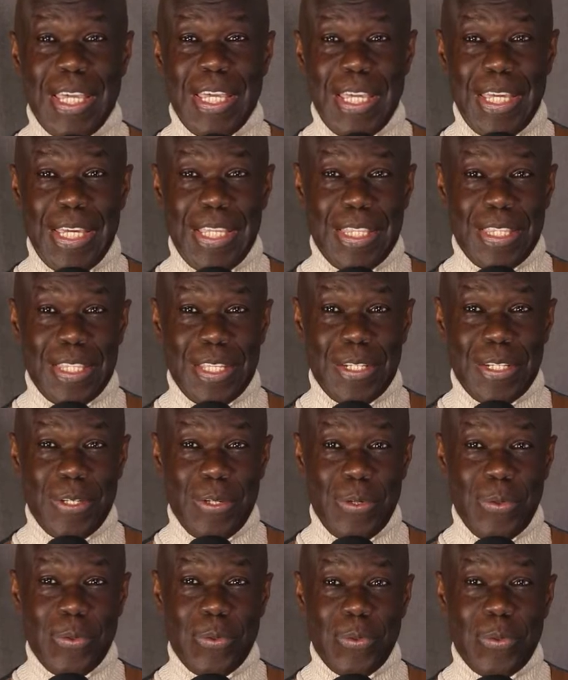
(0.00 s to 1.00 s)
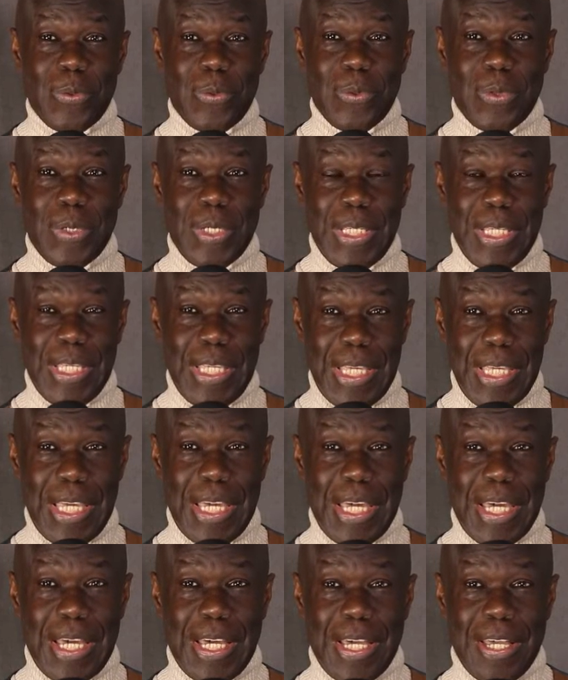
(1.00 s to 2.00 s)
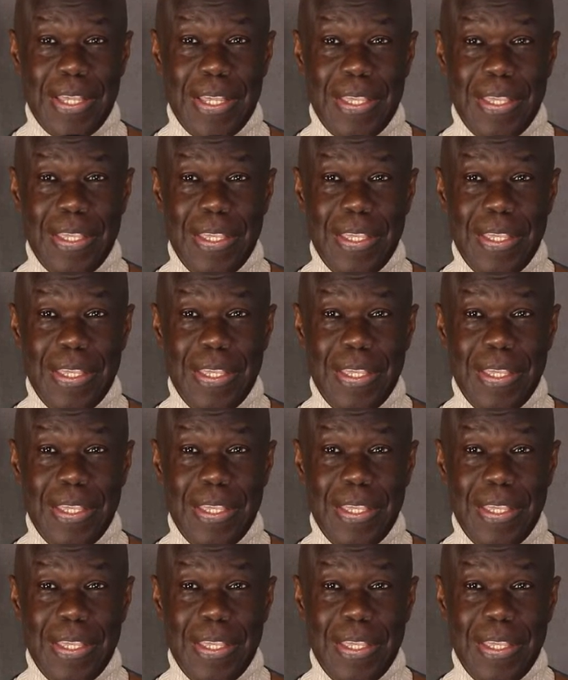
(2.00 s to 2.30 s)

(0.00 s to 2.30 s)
in the new year.